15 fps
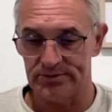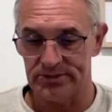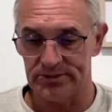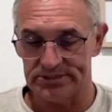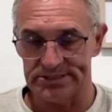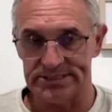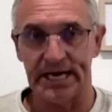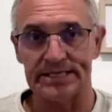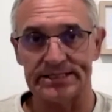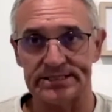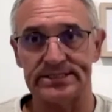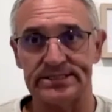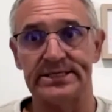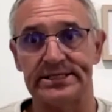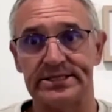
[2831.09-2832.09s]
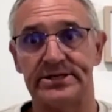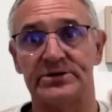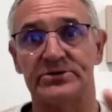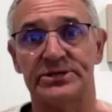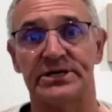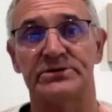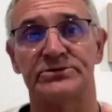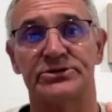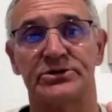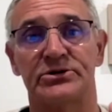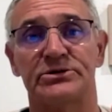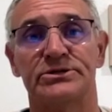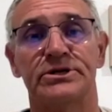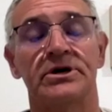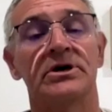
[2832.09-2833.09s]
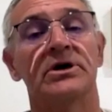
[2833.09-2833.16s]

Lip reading: You can start to see telltale signs